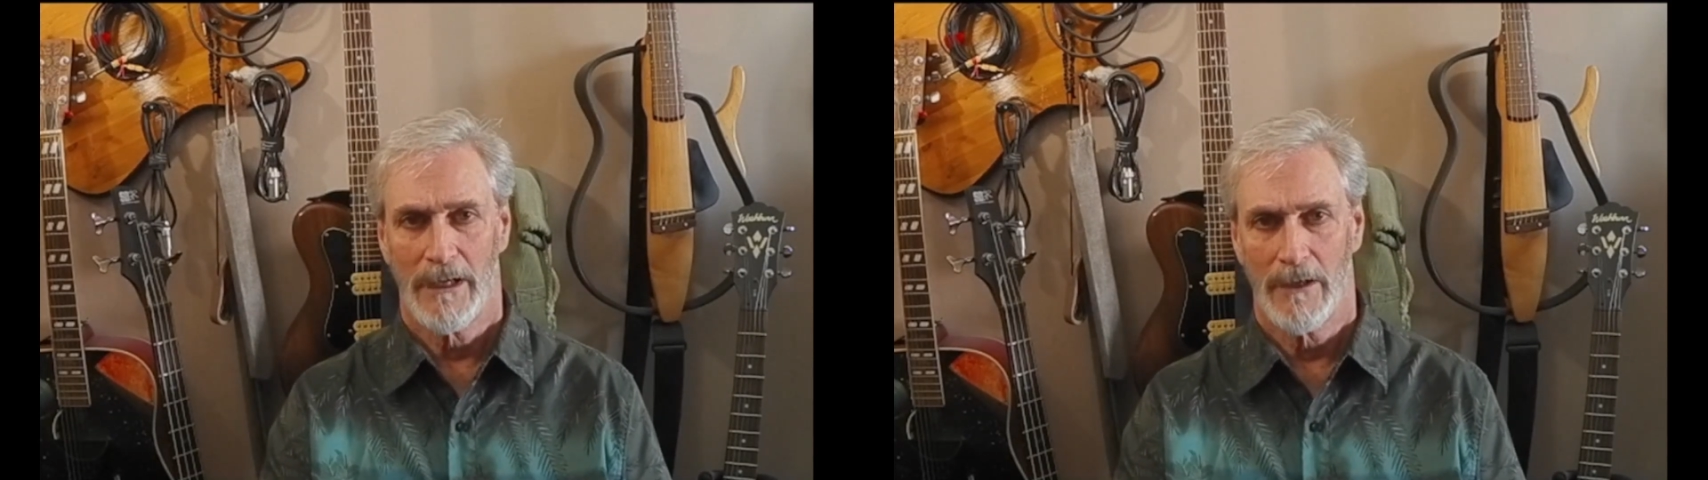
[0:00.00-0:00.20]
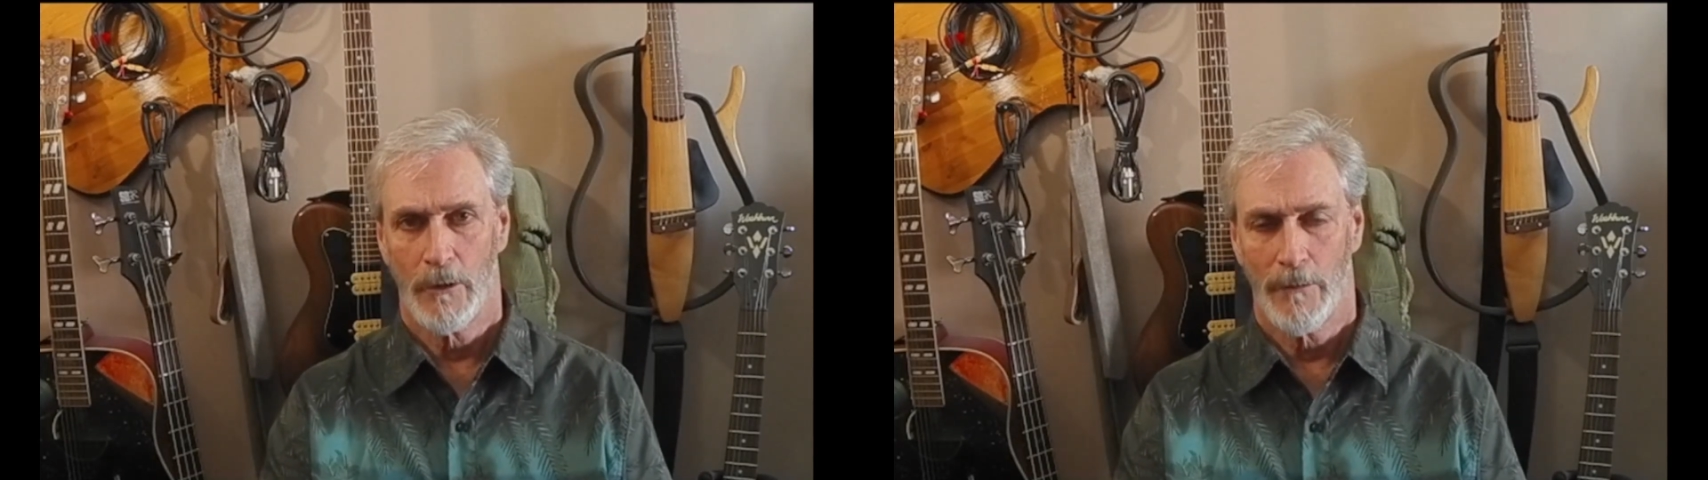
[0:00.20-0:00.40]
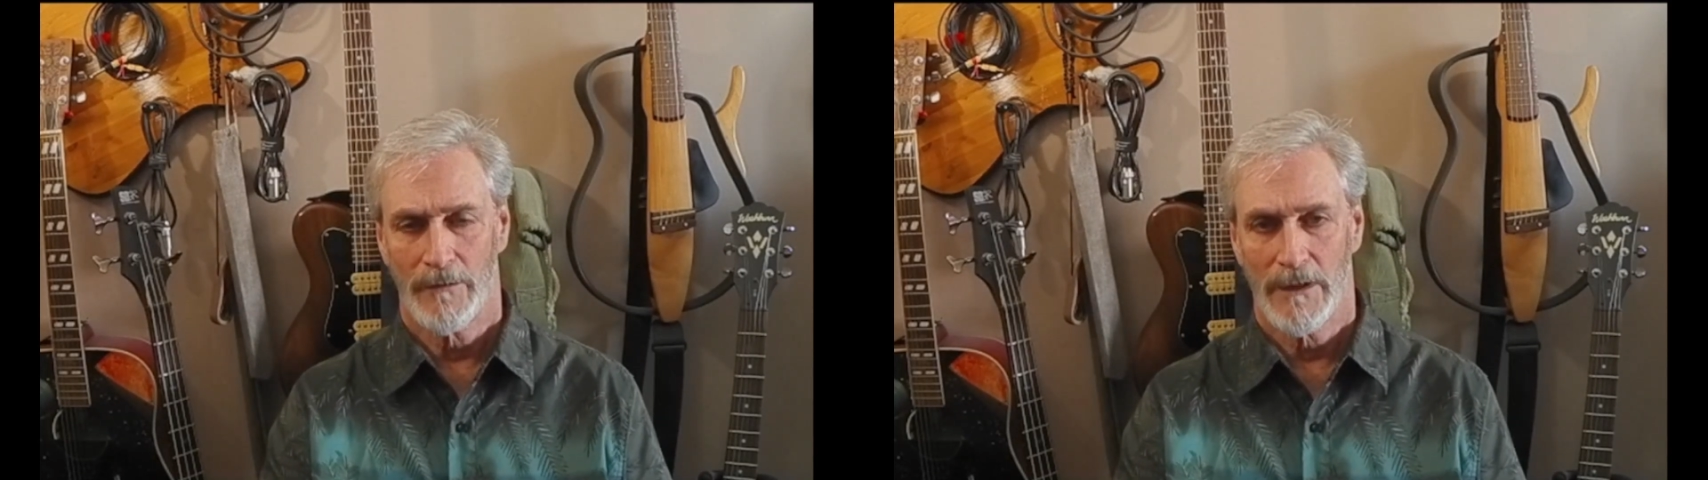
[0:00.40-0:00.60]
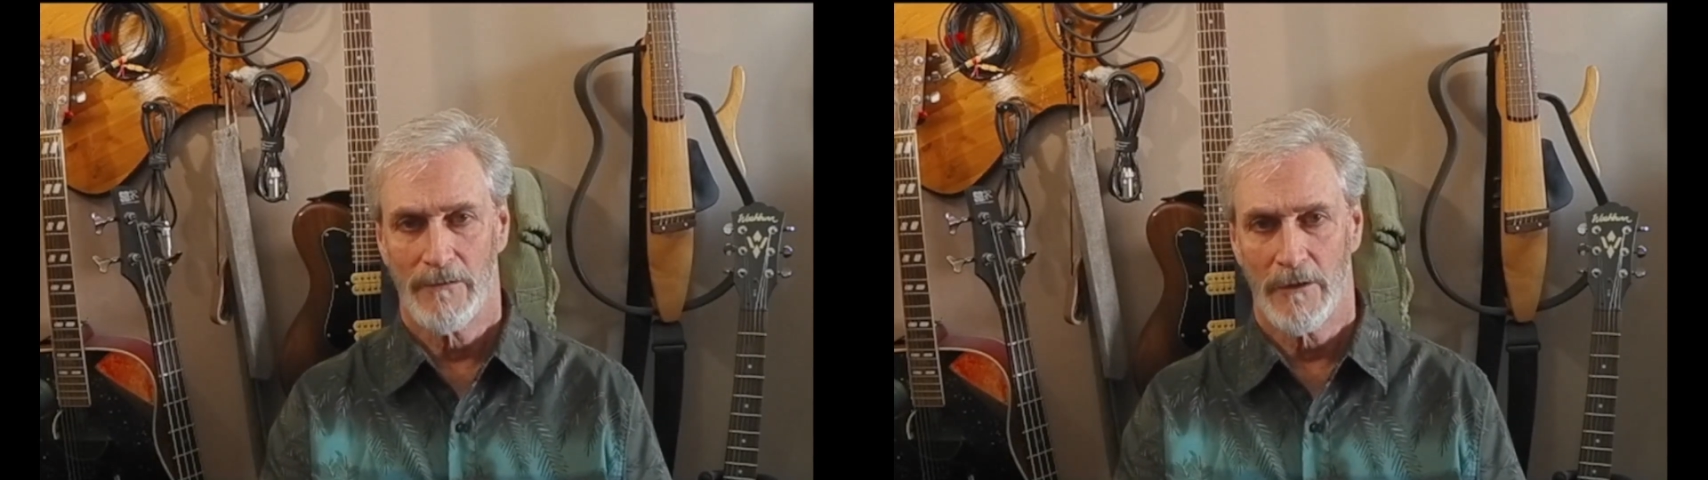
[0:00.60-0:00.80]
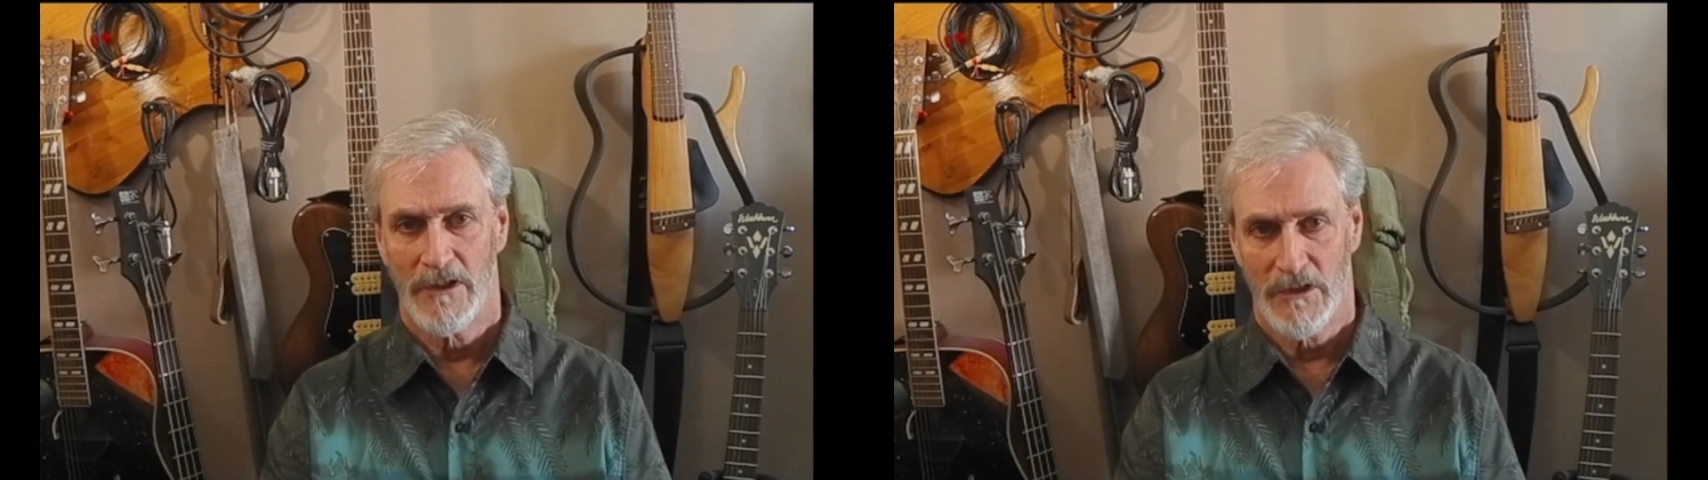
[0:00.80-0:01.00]
again hopefully
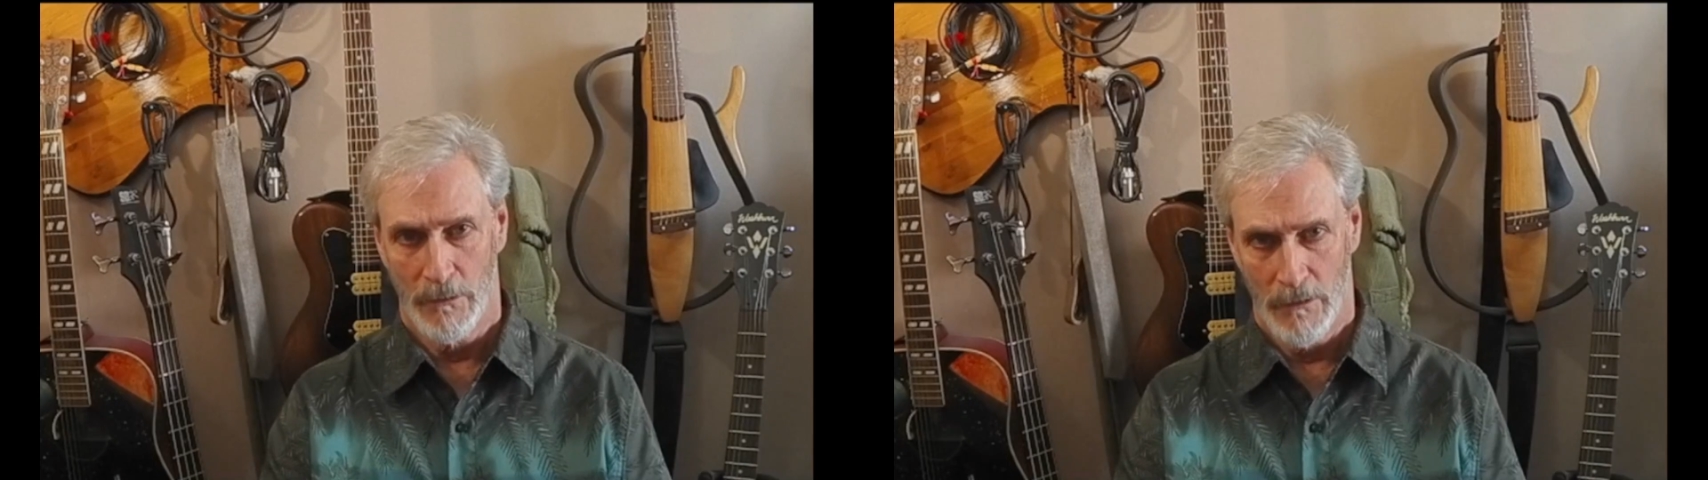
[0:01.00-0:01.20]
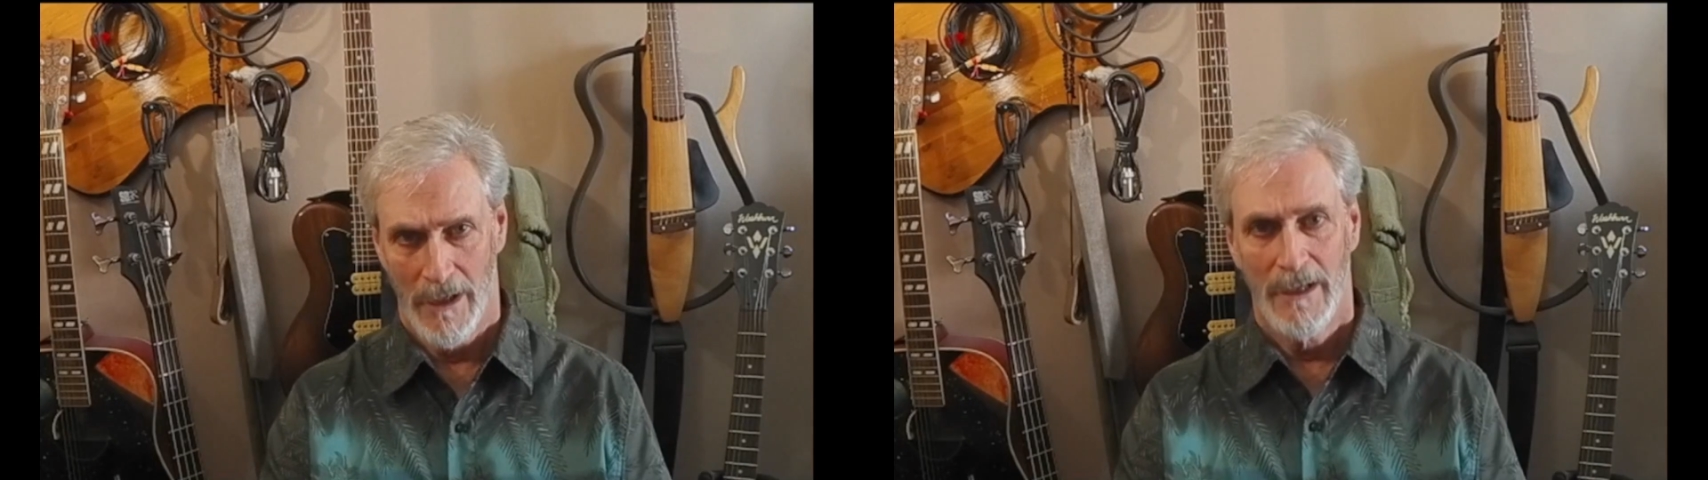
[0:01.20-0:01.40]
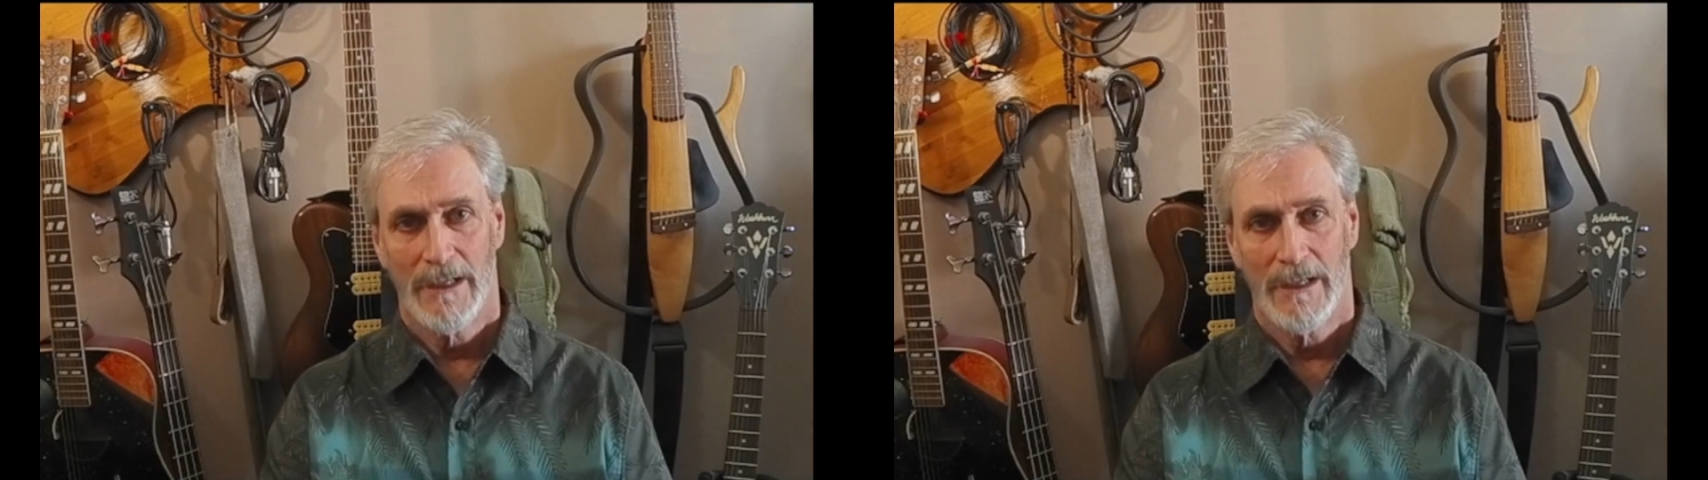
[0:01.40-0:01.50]
very soon.